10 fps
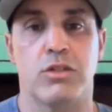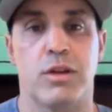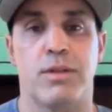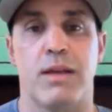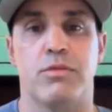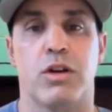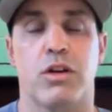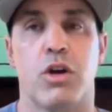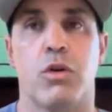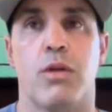Sometimes
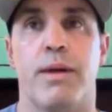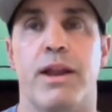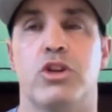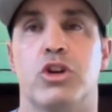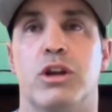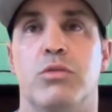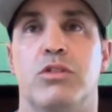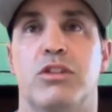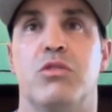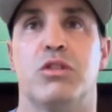our manager, he
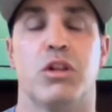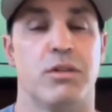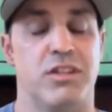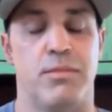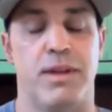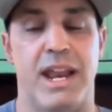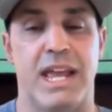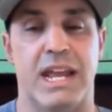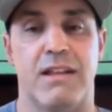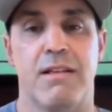was a little
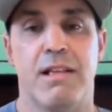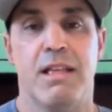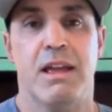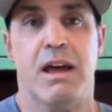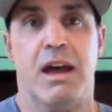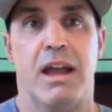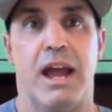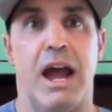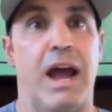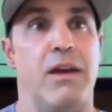intimidating, and
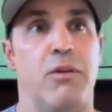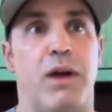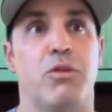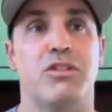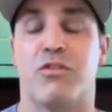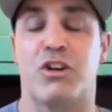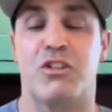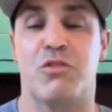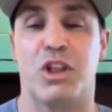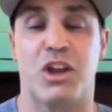I was never
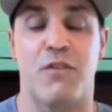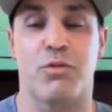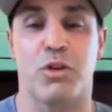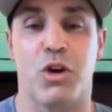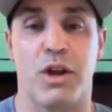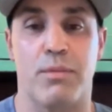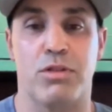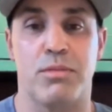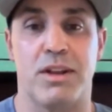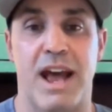really comfortable going up
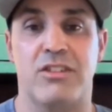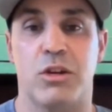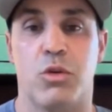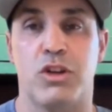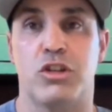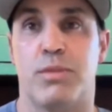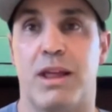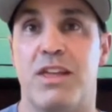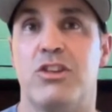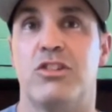to him and asking questions, but I
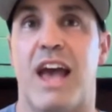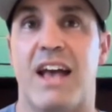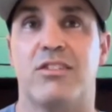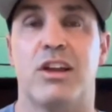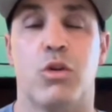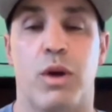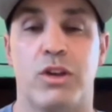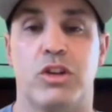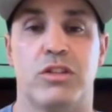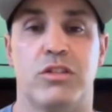think just asking
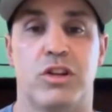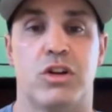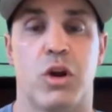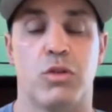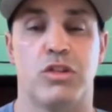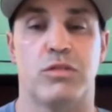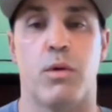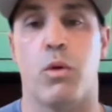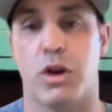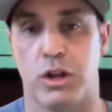questions to your coaches
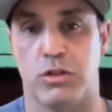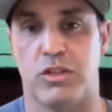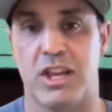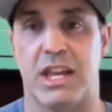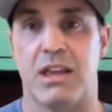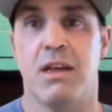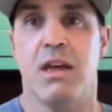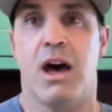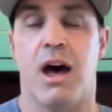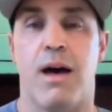about what are you seeing,
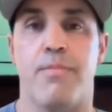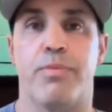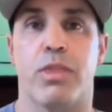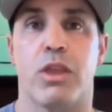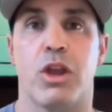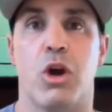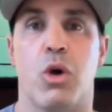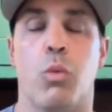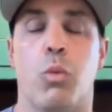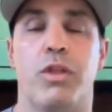
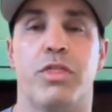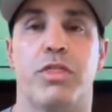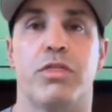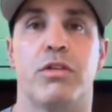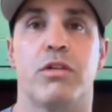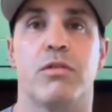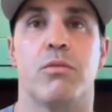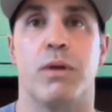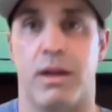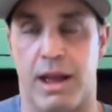with
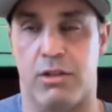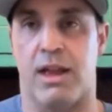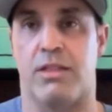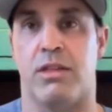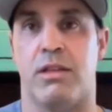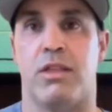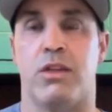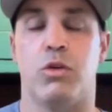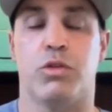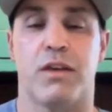at the
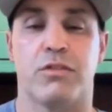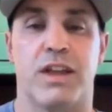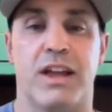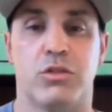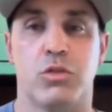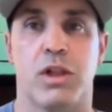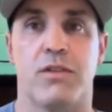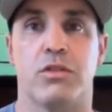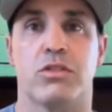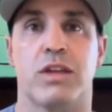youth levels and high school
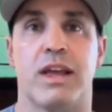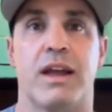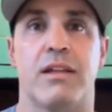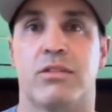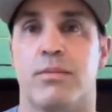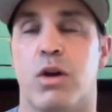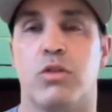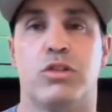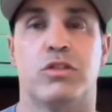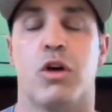levels, like some
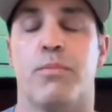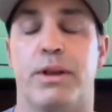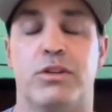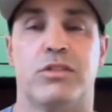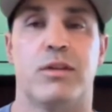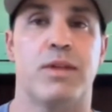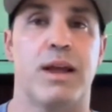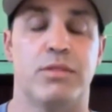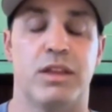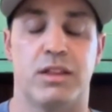coaches call pitches,
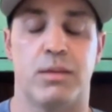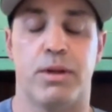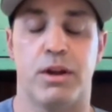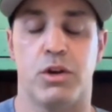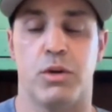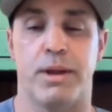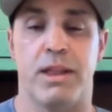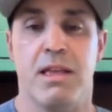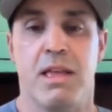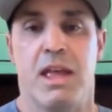sometimes they let the player do it.
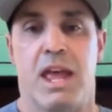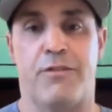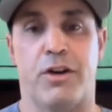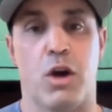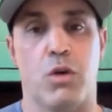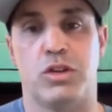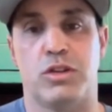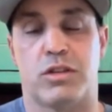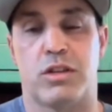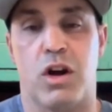But if a coach
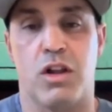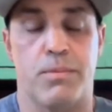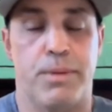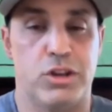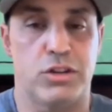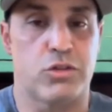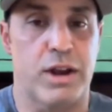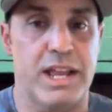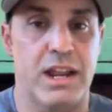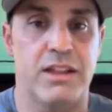is calling the pitches,
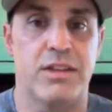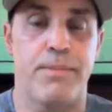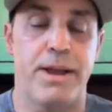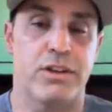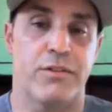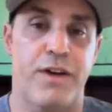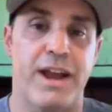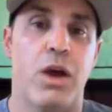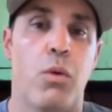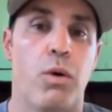try to get on the same page, like
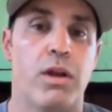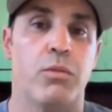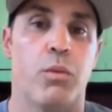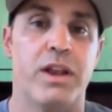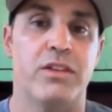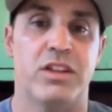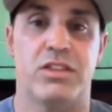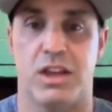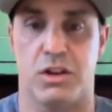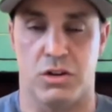find out what is it
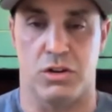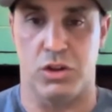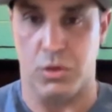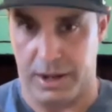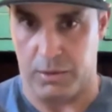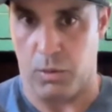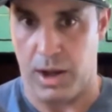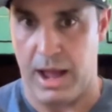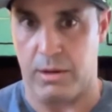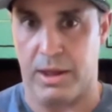that you're doing and
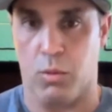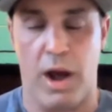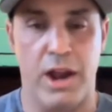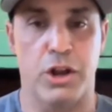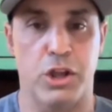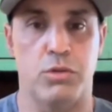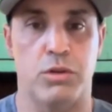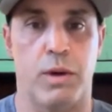like why are you